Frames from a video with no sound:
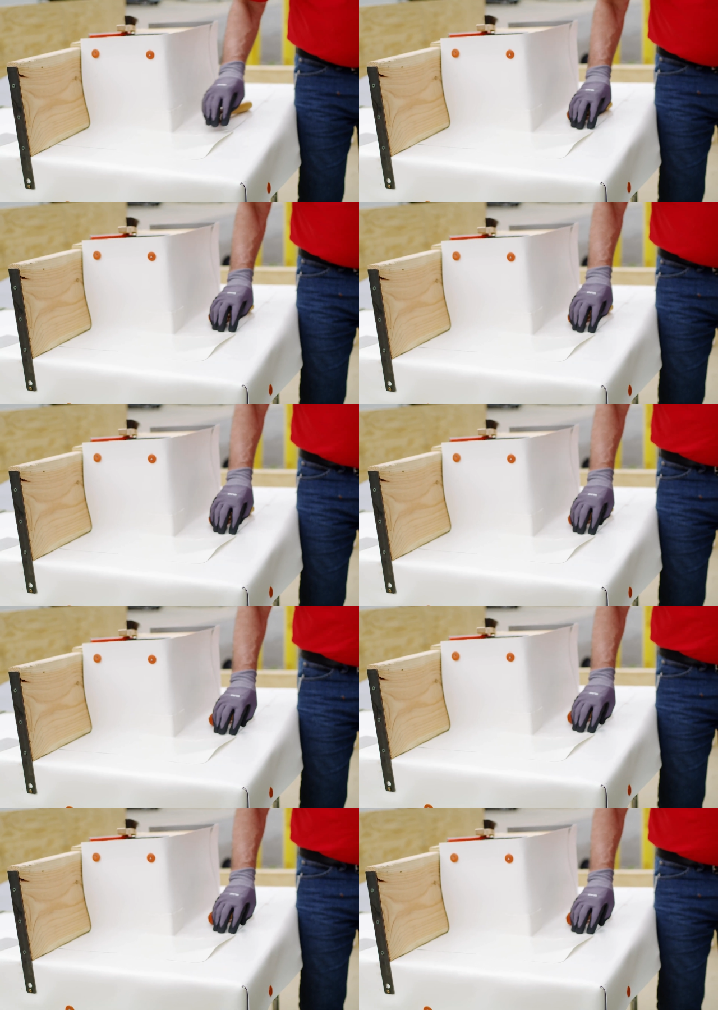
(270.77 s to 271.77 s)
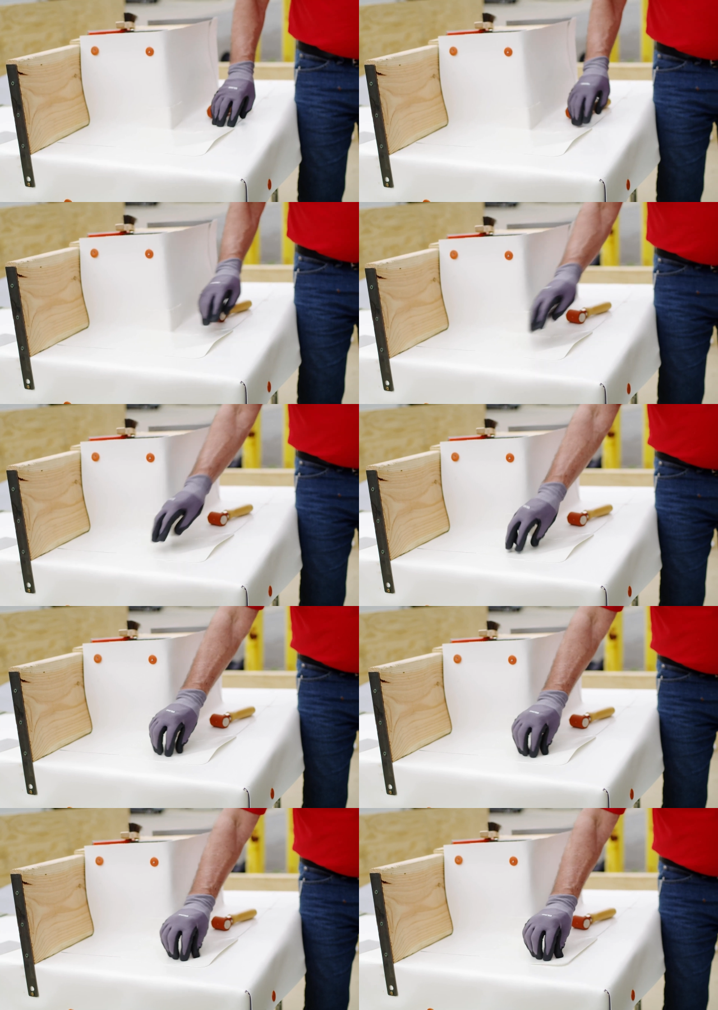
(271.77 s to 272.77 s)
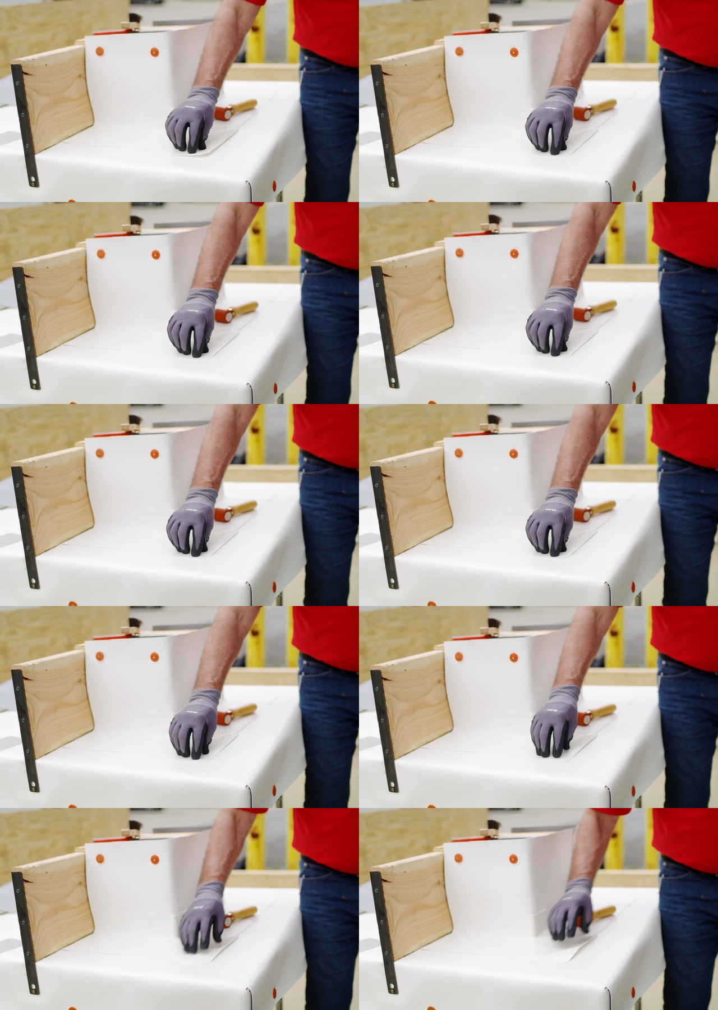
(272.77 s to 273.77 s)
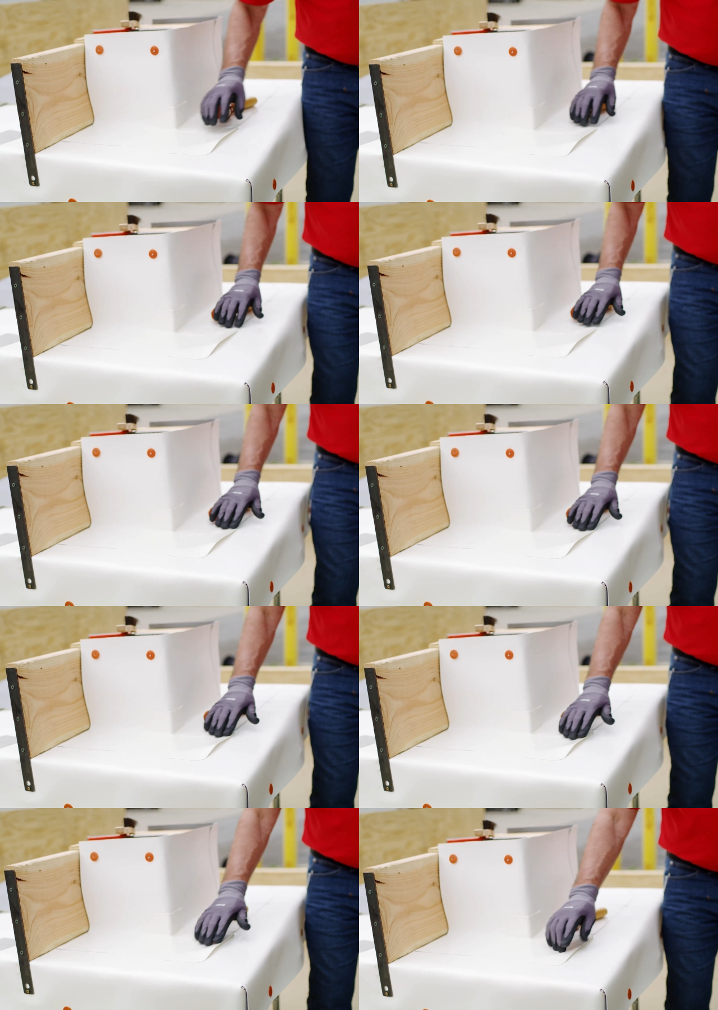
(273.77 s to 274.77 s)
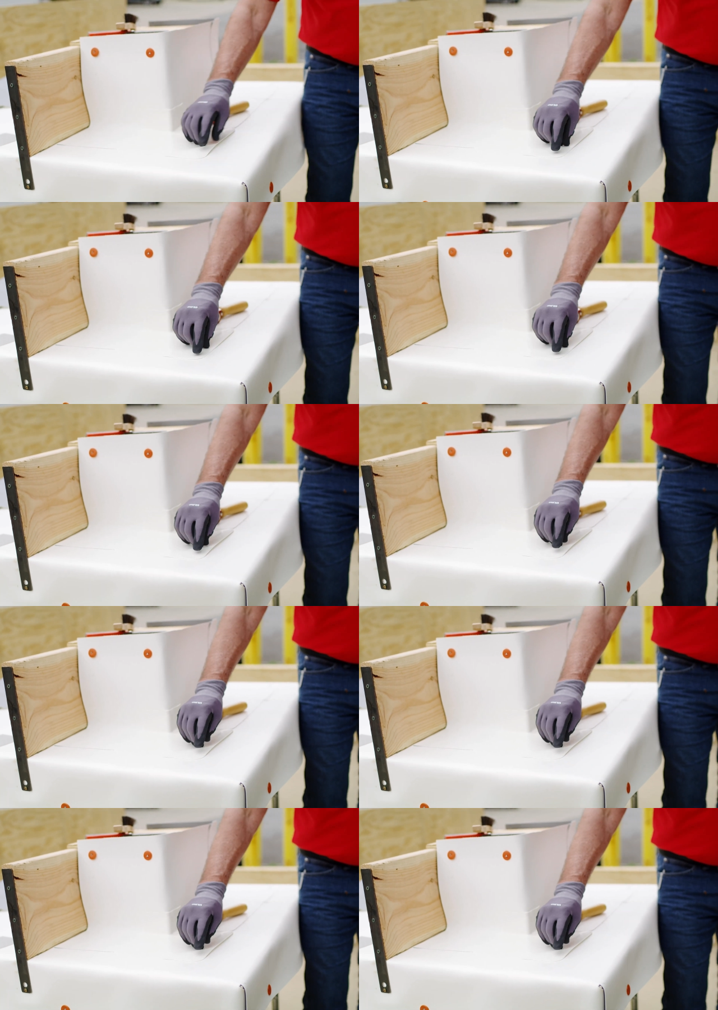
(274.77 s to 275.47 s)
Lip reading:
No face is visible, so there are no lips to read.